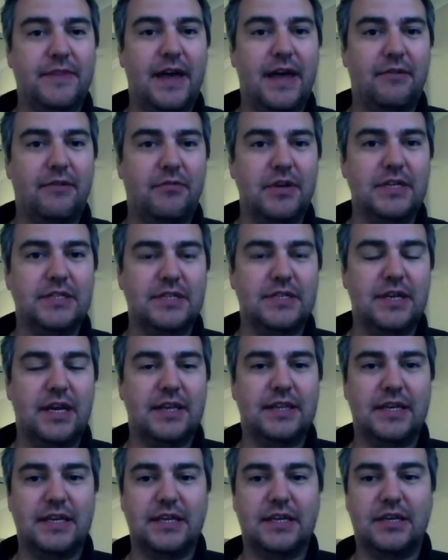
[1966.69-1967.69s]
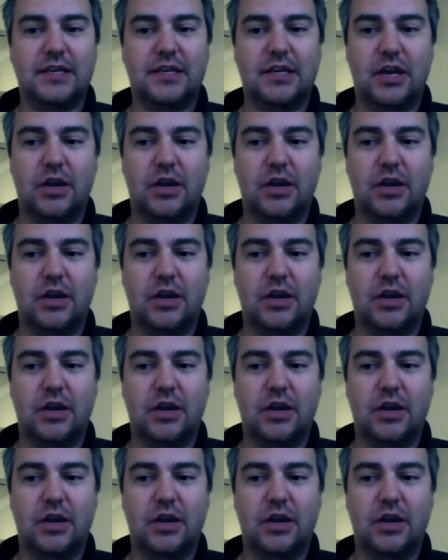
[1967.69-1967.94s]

that reason, I think,